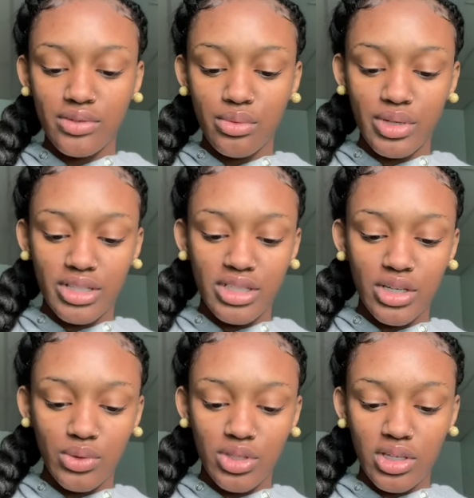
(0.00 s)
if you want to
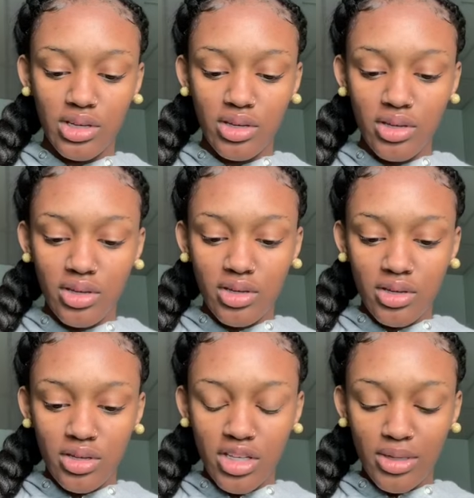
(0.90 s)
tilt it,
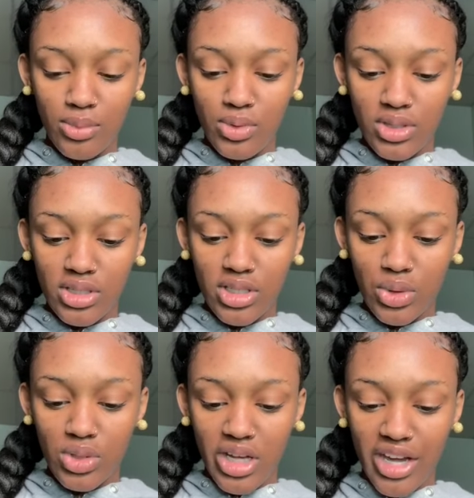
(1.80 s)
and I'm going to
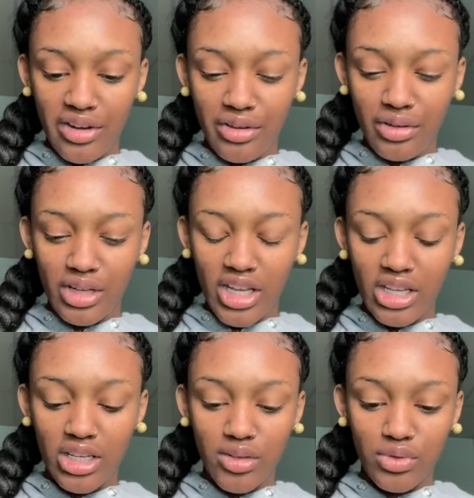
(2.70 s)
tilt it at a
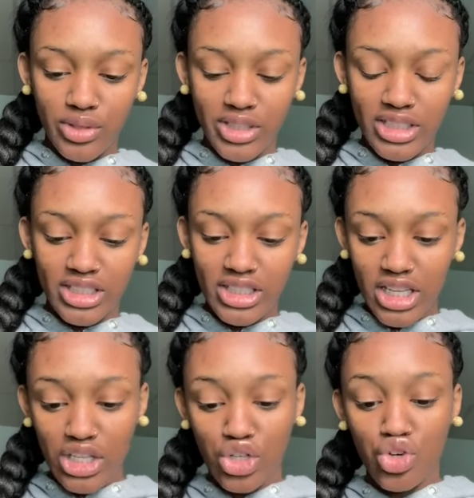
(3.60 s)
negative
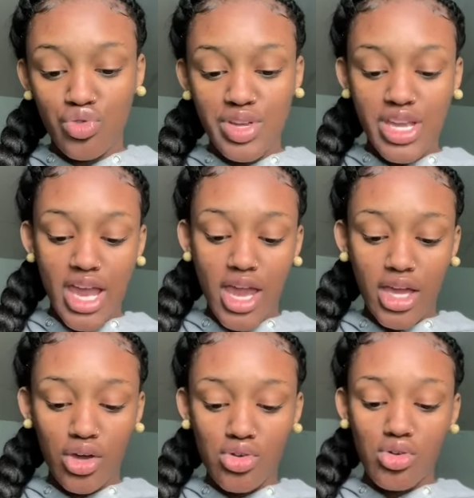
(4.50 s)
36 degree
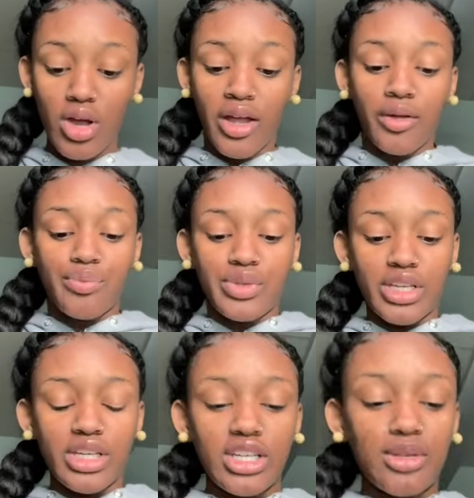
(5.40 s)
angle,
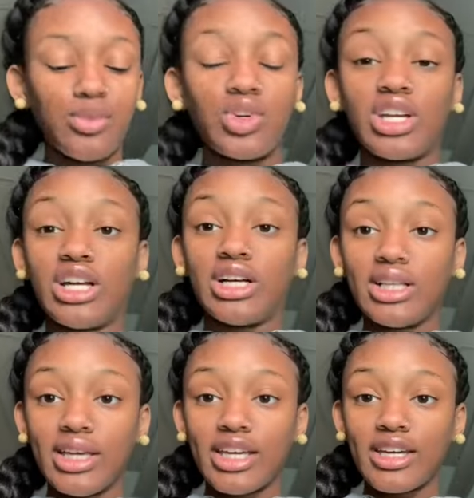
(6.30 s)
and I'm going to
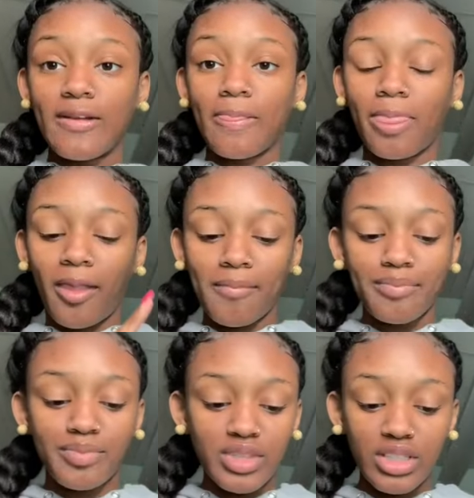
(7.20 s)
click
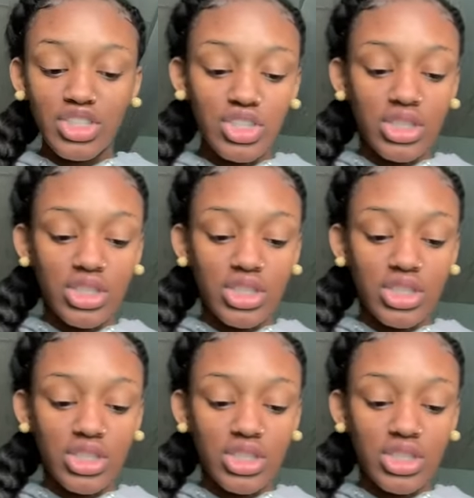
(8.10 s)
the